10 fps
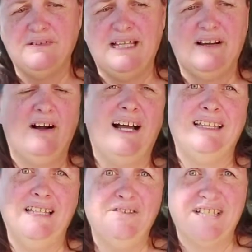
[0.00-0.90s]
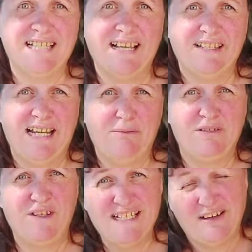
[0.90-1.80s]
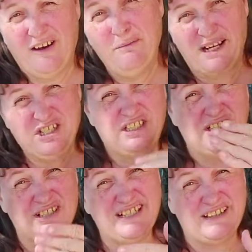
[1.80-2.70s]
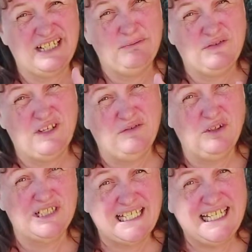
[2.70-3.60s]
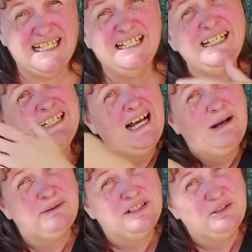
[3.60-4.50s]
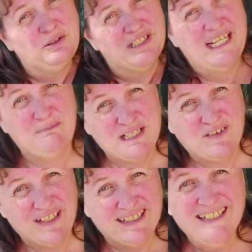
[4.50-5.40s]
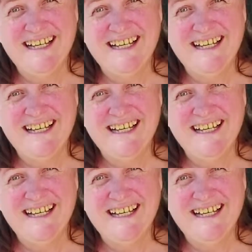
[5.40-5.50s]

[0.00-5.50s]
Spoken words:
Now I live in the Southern Hemisphere, so I'm actually a Southern Hemisphere volunteer up in the Northern Hemisphere.